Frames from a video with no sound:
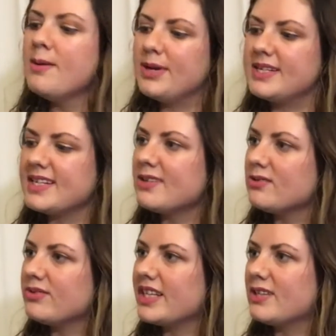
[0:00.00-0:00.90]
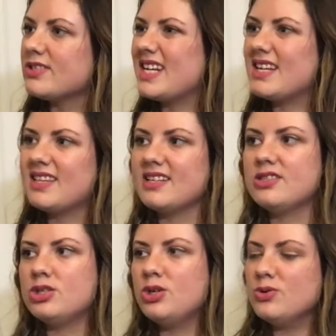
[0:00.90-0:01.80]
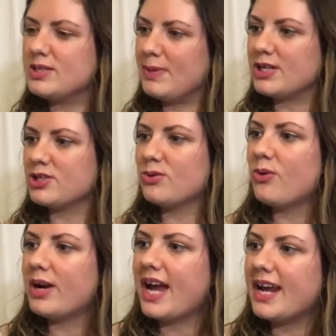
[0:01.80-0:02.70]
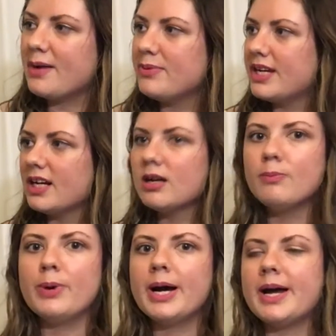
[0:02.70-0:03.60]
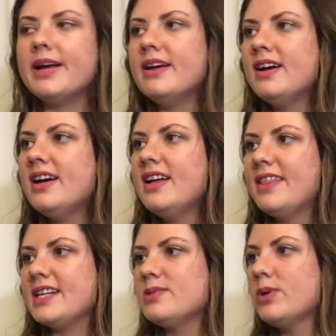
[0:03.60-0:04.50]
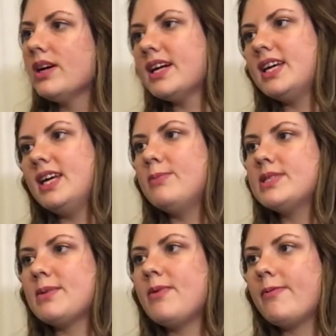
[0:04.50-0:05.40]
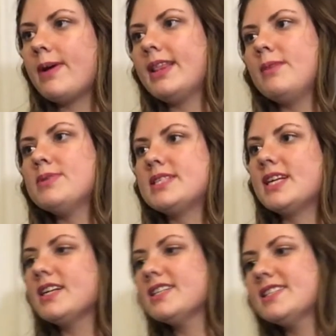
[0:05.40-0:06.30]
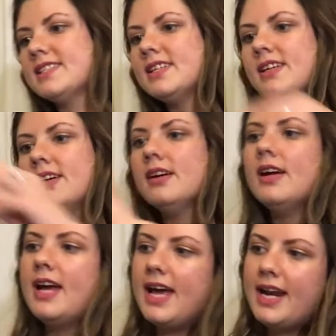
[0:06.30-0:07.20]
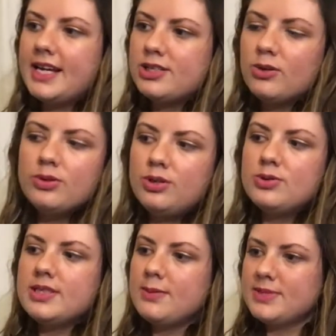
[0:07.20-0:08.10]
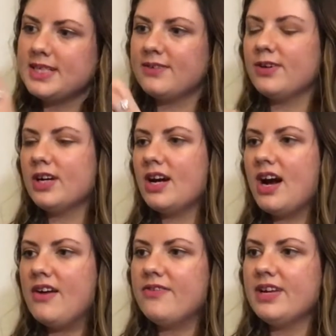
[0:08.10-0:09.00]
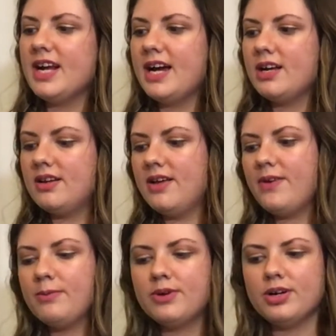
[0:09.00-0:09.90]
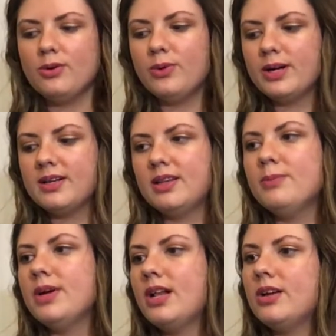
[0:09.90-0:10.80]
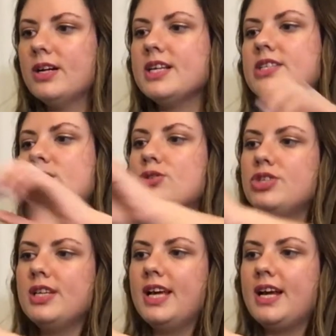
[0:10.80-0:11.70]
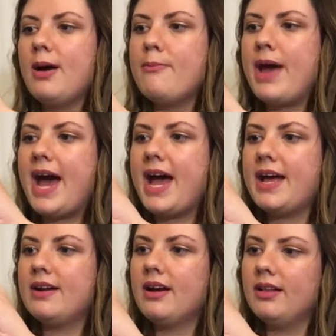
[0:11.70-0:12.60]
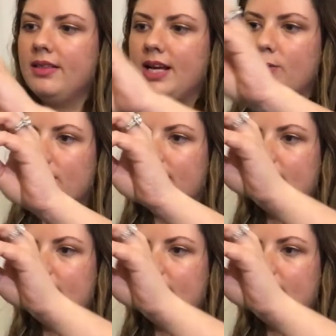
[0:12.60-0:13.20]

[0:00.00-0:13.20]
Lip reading: because I don't think there's anything too special going on up there, but that's where I keep some of my lipsticks. And I don't use lipstick very often. If I'm going to wear a lip color, it's usually like a matte liquid